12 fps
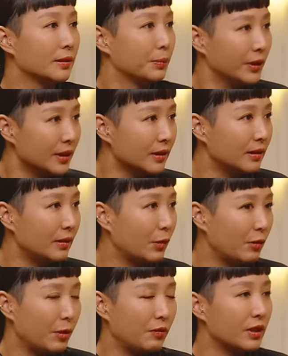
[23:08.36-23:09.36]
a person, and
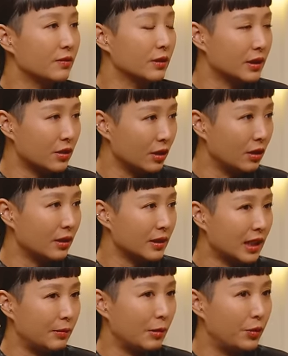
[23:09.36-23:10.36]
we've been friends for such a long
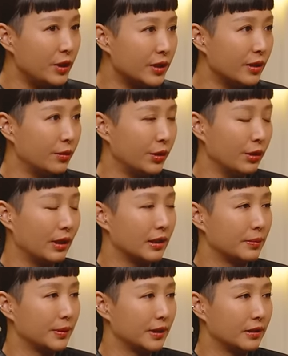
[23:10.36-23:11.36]
time, appreciate who you are as
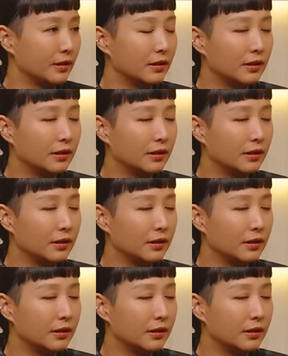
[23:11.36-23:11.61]
a person.